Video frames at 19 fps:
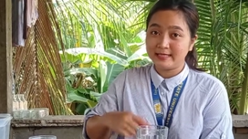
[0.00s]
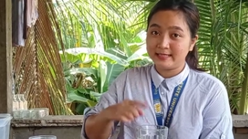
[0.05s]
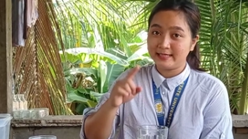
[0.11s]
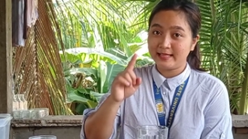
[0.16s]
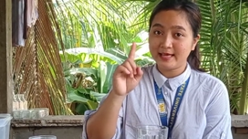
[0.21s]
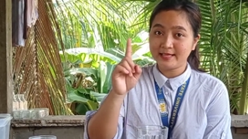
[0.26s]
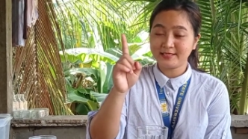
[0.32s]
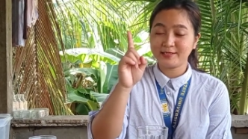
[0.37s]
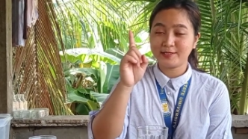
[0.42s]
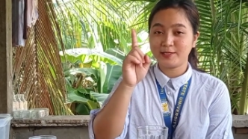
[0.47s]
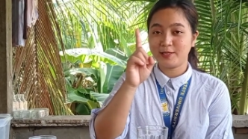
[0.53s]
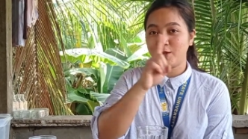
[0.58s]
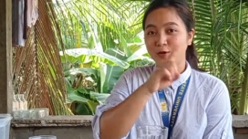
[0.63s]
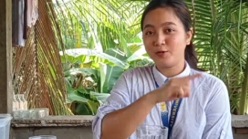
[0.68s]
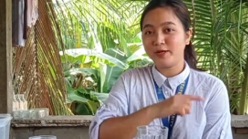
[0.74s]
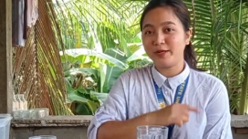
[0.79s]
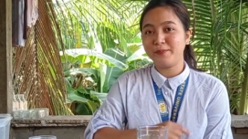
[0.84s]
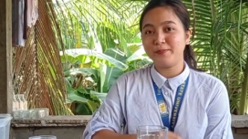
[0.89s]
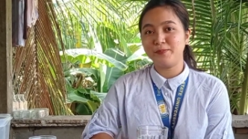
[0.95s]
Let's
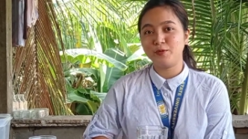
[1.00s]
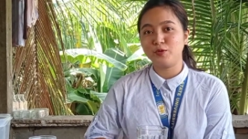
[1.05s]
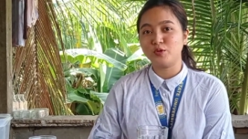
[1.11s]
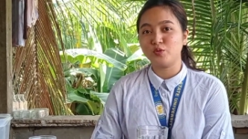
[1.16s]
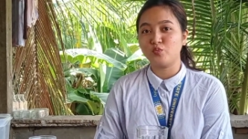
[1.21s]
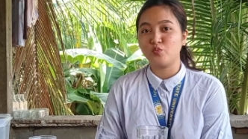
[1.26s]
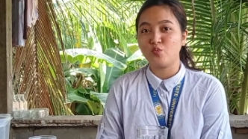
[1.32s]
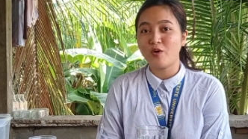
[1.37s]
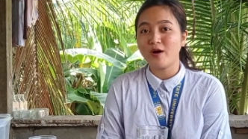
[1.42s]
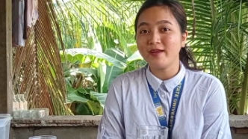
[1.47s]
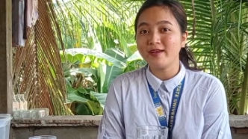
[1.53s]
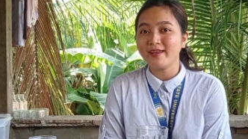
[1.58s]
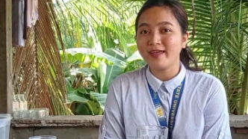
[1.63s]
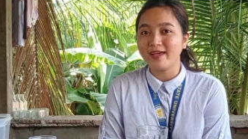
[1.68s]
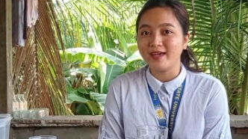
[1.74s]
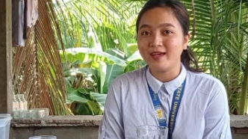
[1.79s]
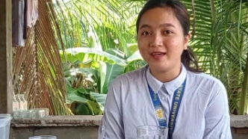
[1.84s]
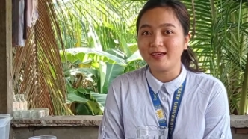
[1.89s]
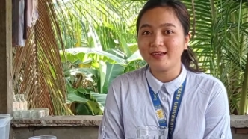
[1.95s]
slowly put one
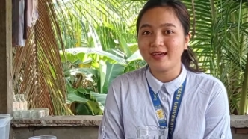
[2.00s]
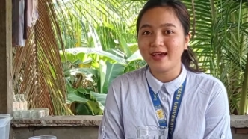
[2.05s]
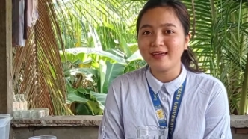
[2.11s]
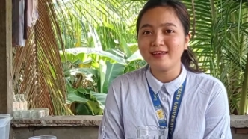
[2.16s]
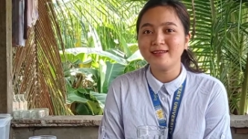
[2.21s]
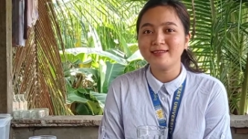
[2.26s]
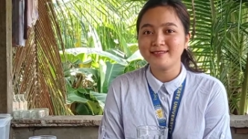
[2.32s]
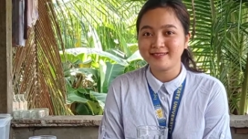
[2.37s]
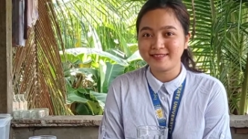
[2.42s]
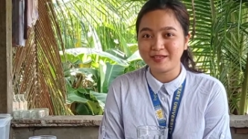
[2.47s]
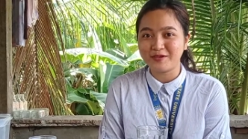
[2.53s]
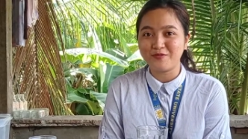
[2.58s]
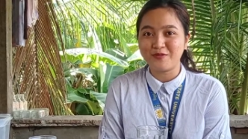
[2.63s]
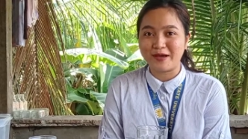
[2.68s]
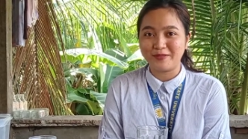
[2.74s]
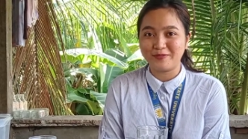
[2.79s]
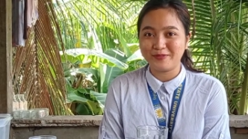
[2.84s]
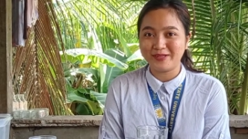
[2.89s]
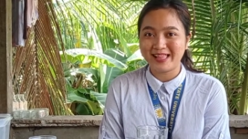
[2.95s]
egg and let's see
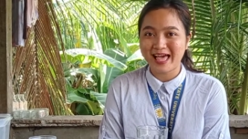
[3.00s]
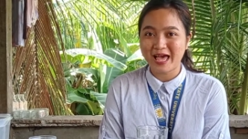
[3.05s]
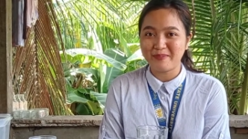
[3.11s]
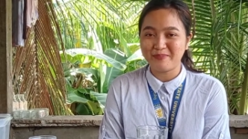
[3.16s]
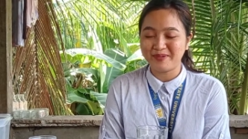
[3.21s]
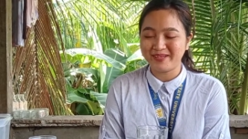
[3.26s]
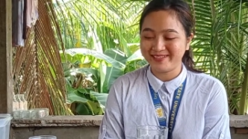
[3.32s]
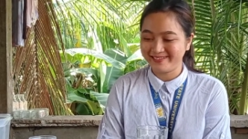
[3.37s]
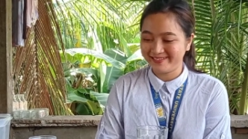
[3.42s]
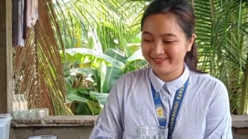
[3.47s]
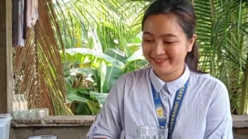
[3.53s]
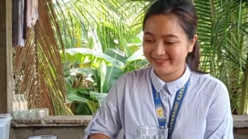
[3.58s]
what will happen.